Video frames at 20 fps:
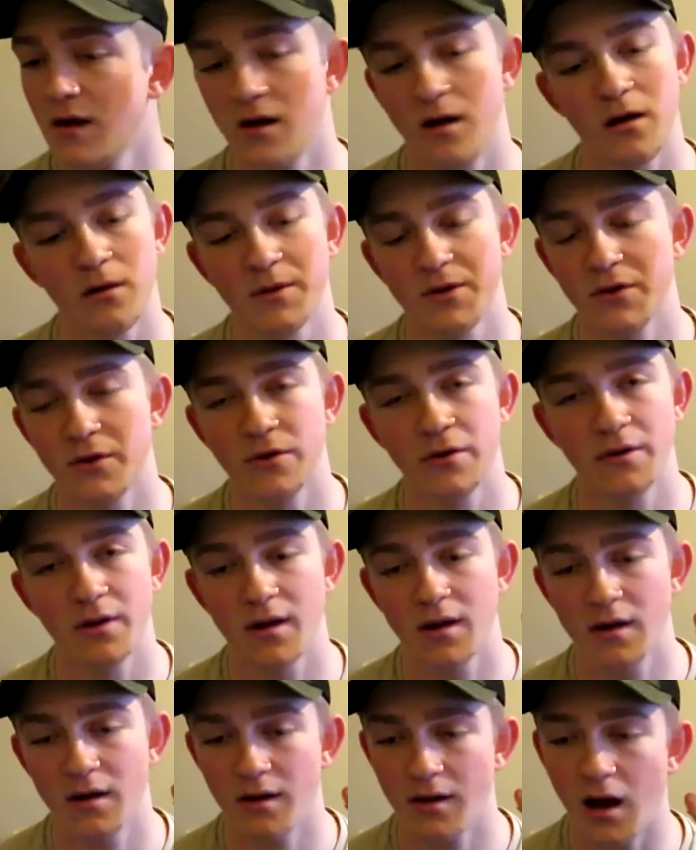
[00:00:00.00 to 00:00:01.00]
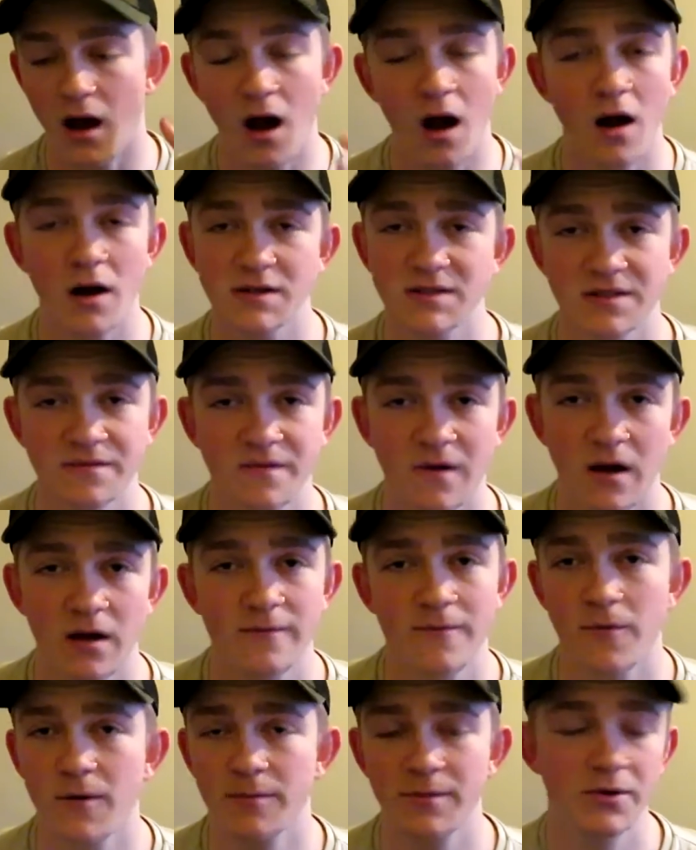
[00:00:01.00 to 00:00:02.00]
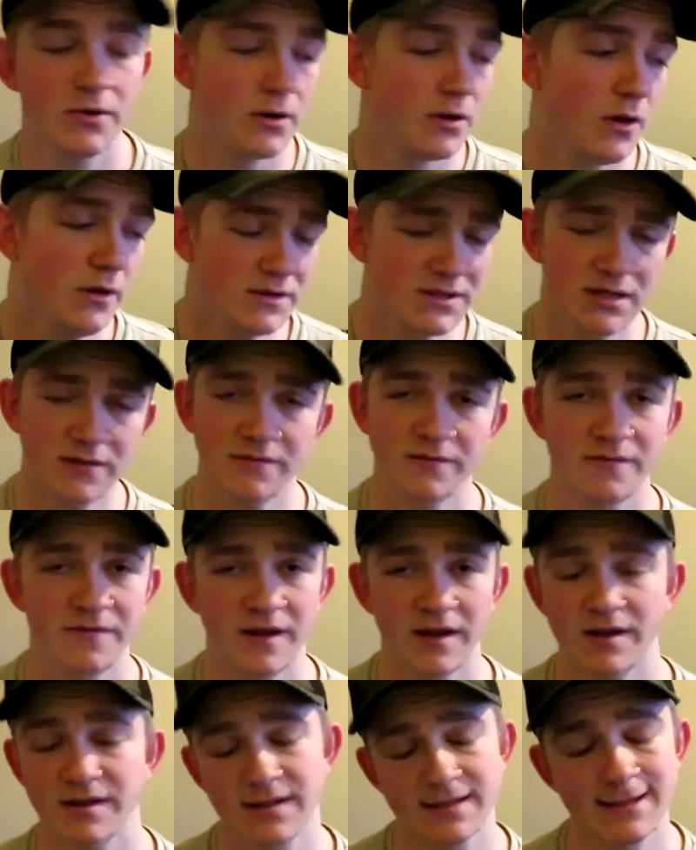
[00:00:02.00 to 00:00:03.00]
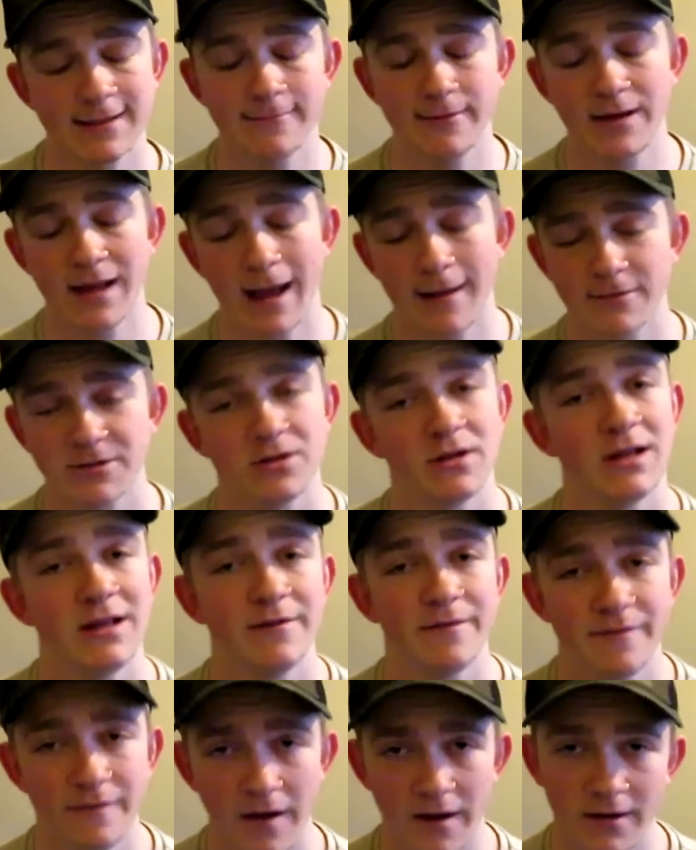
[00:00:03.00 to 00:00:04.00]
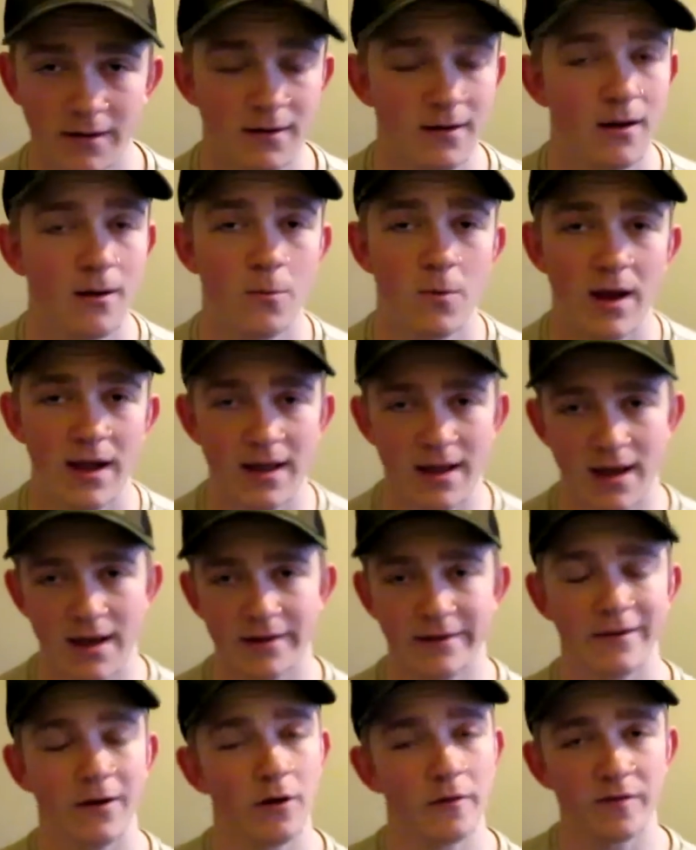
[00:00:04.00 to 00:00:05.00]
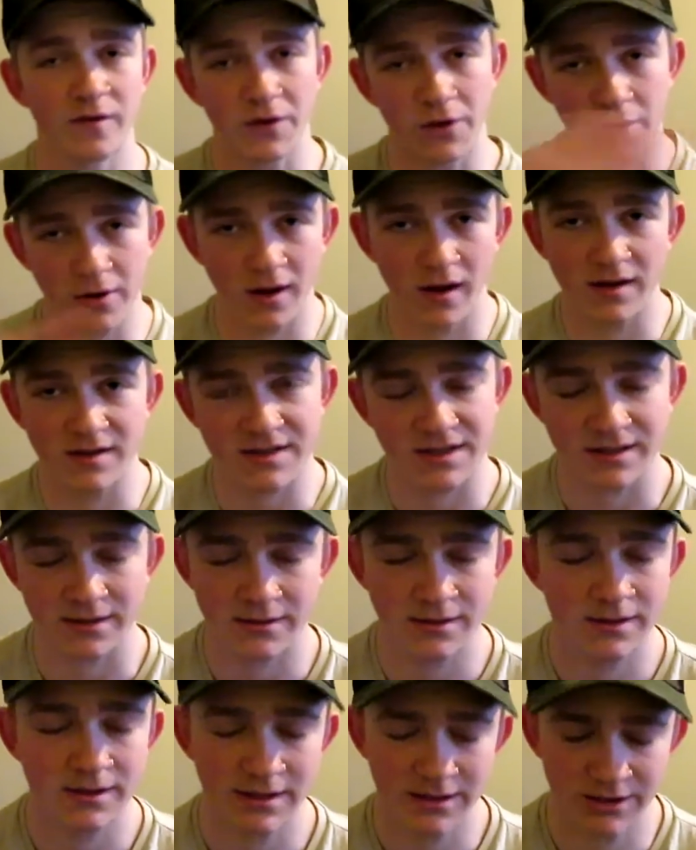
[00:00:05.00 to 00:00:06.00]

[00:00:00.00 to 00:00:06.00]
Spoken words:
I'm going to be doing Ark Survival. I'm going to be doing loads of different things. It's going to be absolutely fun. I can't wait, and hopefully you guys can